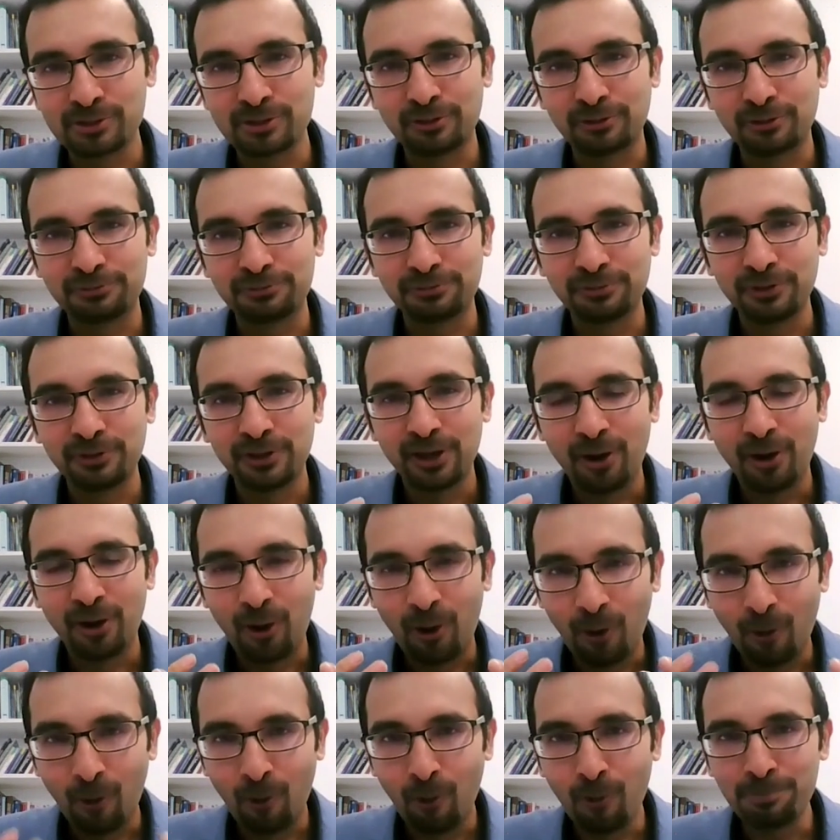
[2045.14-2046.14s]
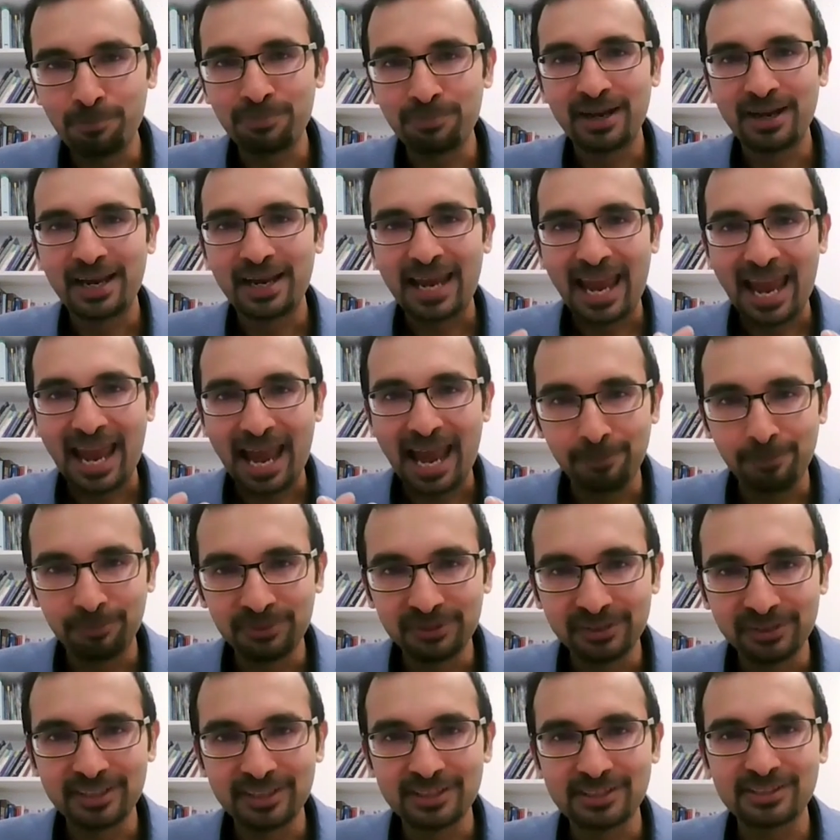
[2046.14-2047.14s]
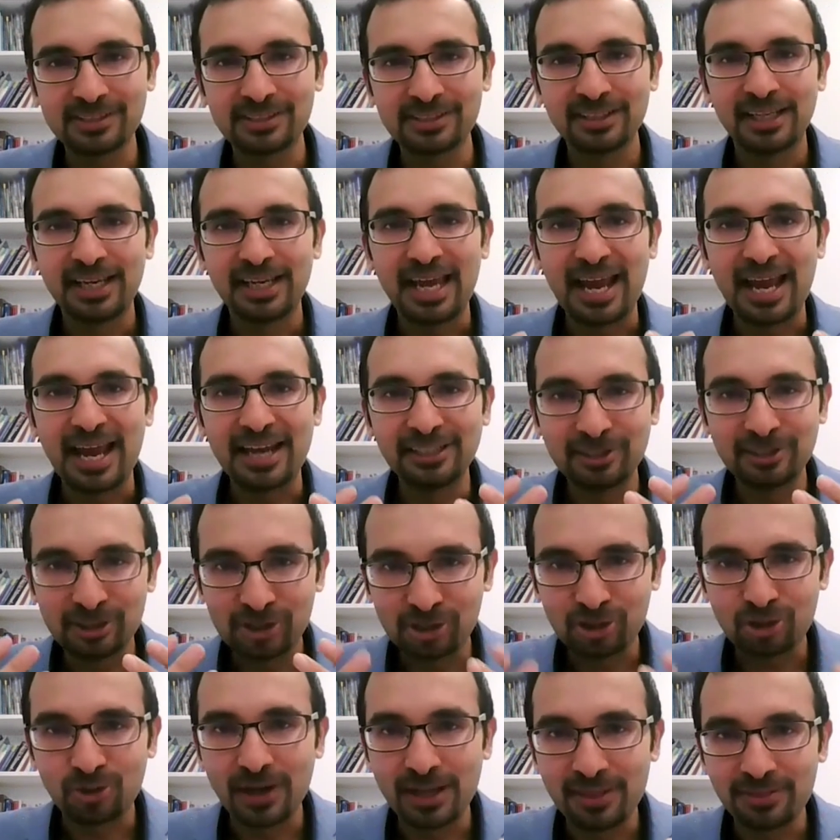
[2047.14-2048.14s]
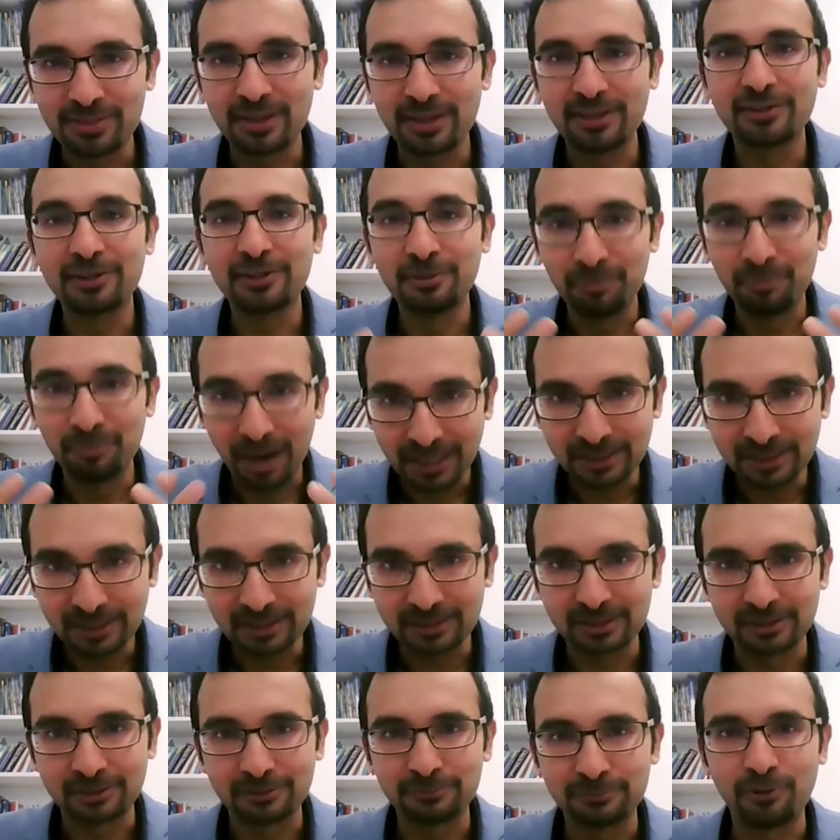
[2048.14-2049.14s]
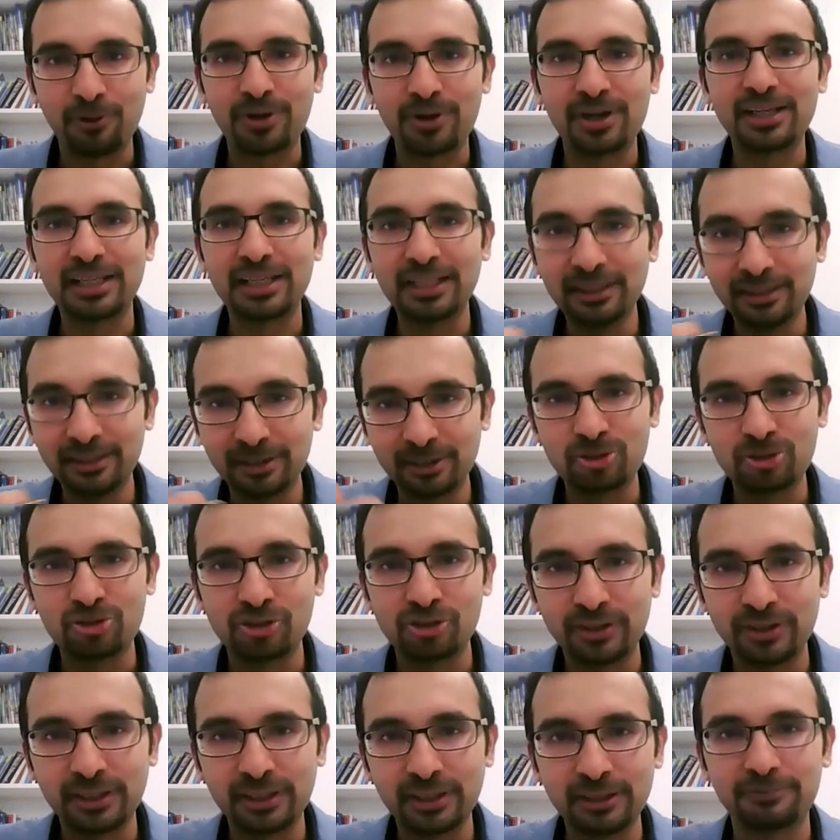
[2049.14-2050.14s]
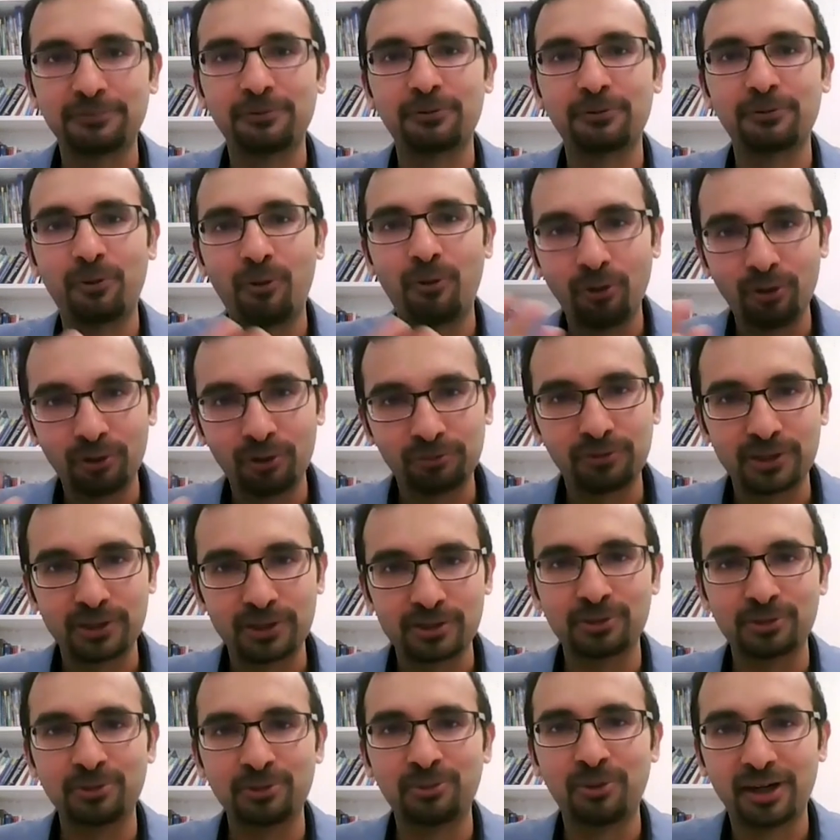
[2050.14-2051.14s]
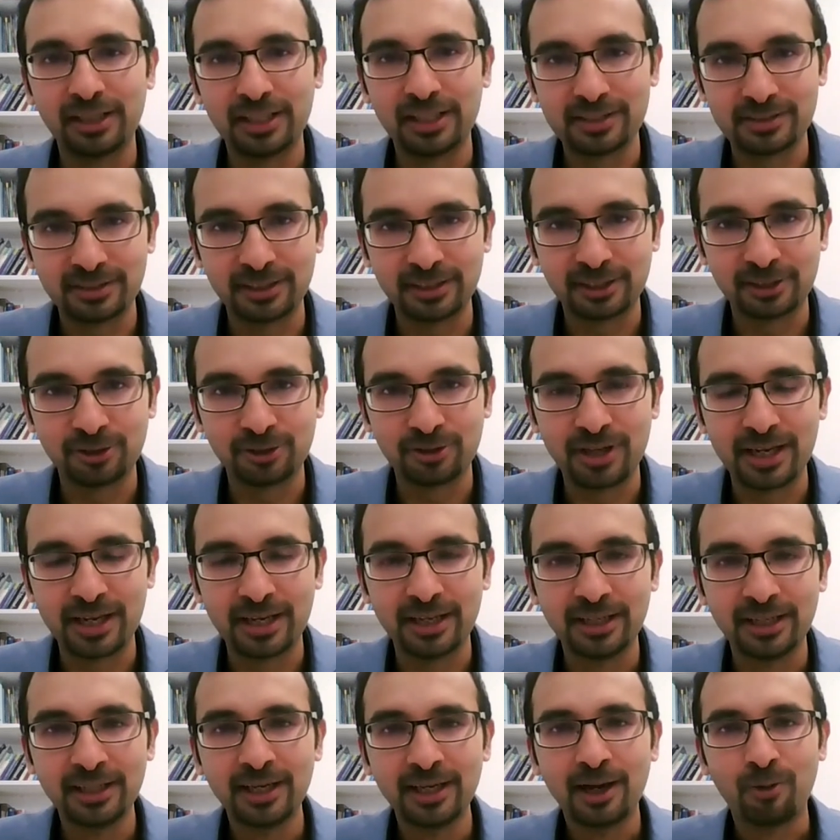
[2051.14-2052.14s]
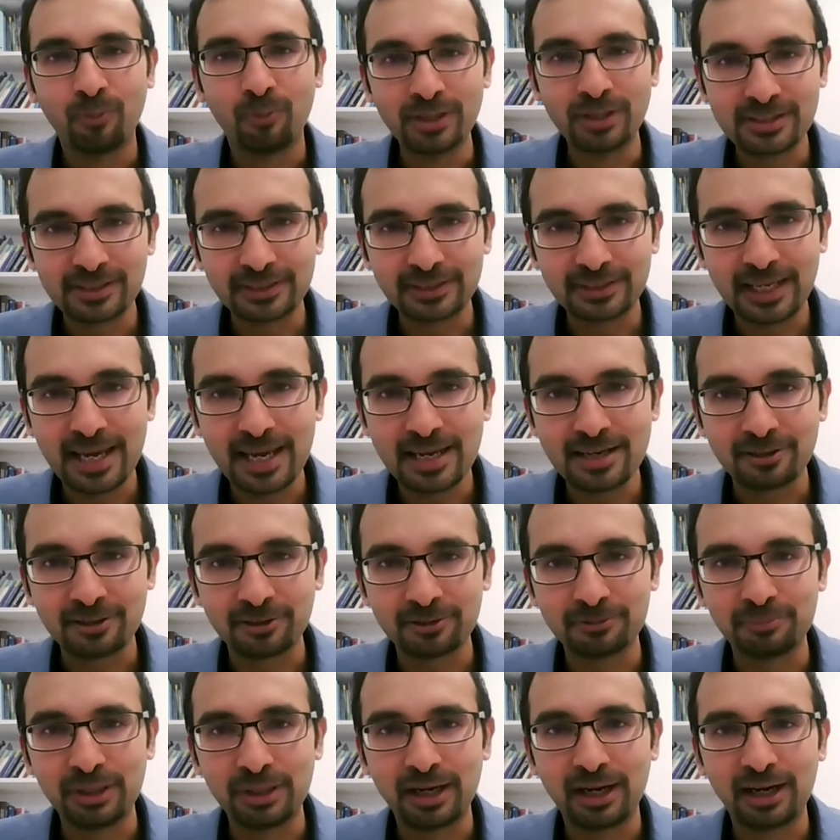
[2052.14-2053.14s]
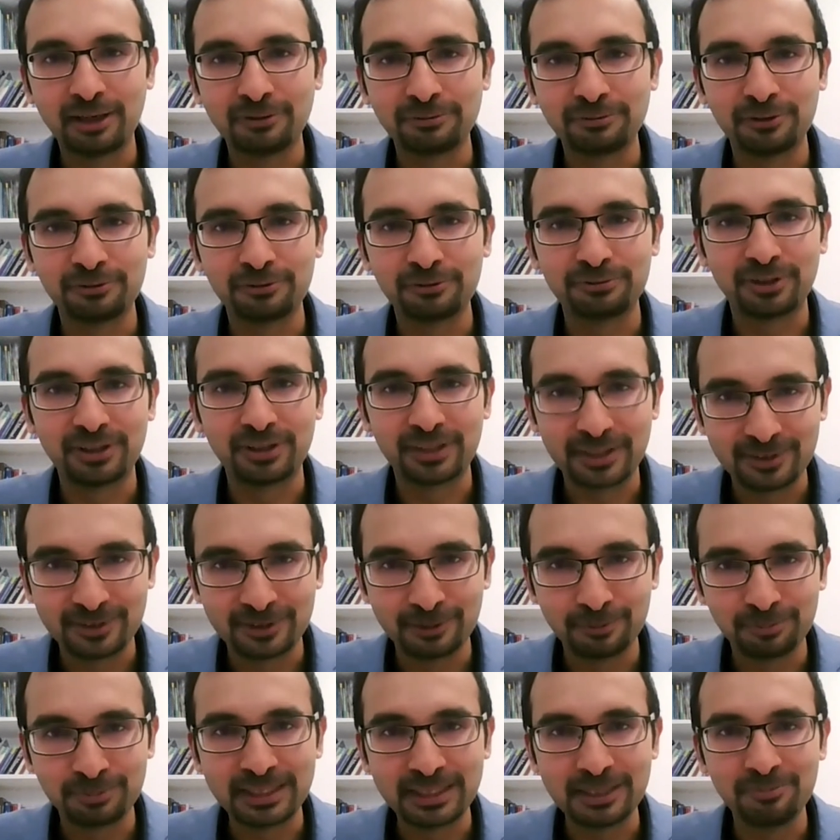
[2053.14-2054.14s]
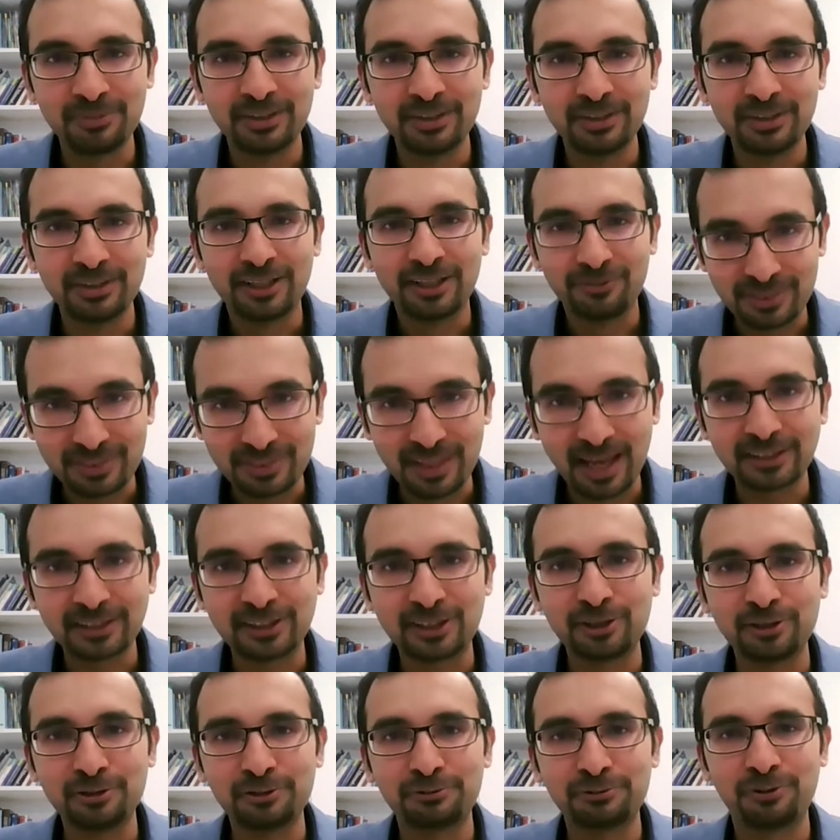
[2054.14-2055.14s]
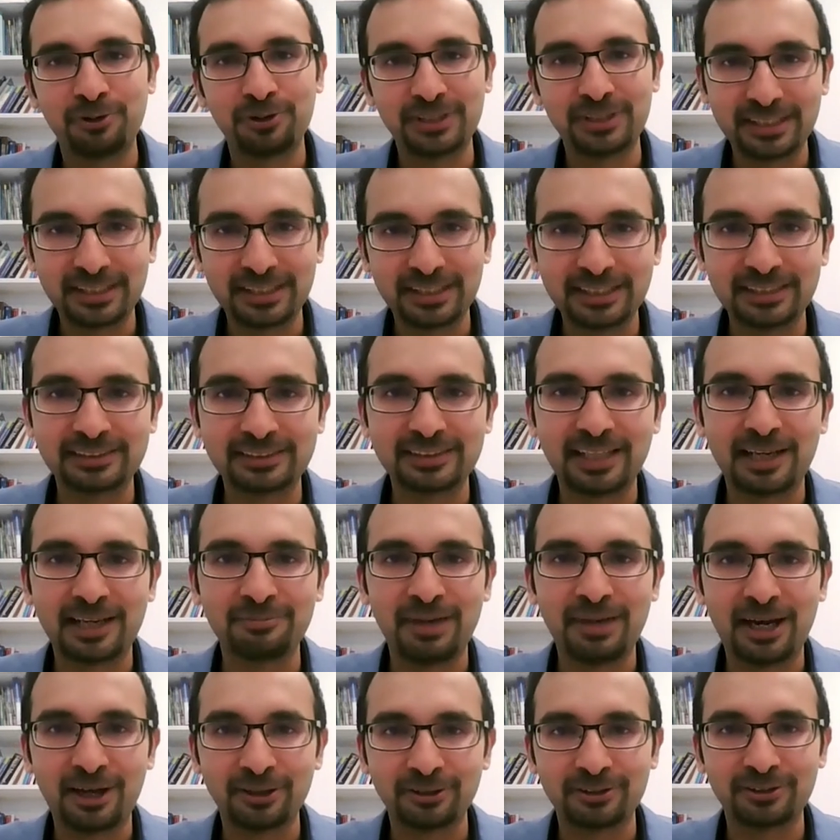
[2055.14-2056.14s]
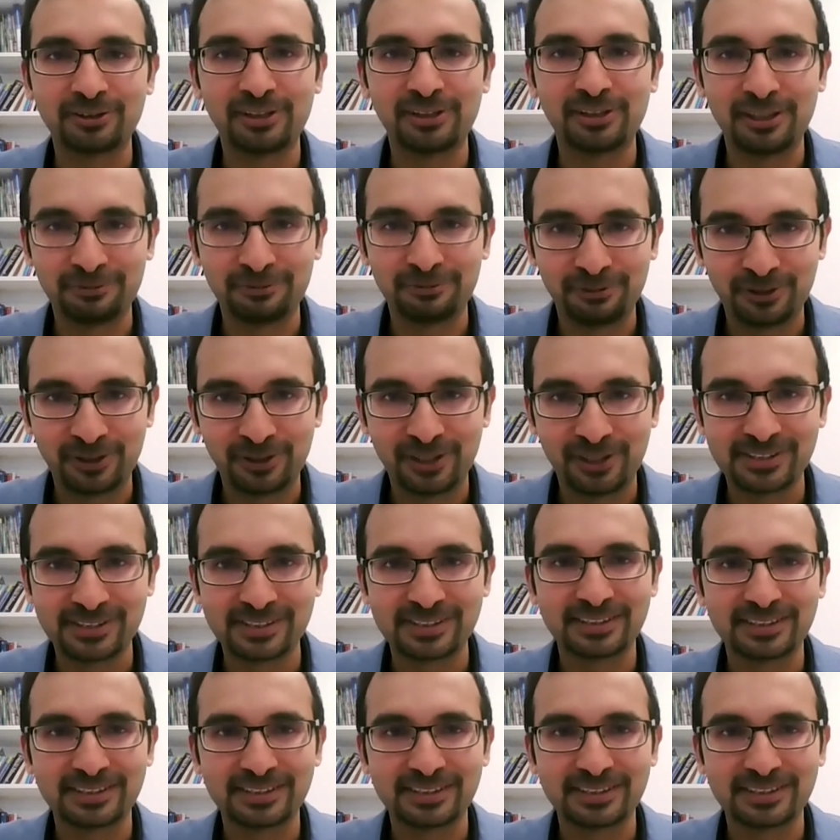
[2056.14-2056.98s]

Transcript: of hope, happiness, and strength, and reminder for an inner journey for all of us who are listening today. Once again, on behalf of our ITREB team, we thank you for taking time out today for us.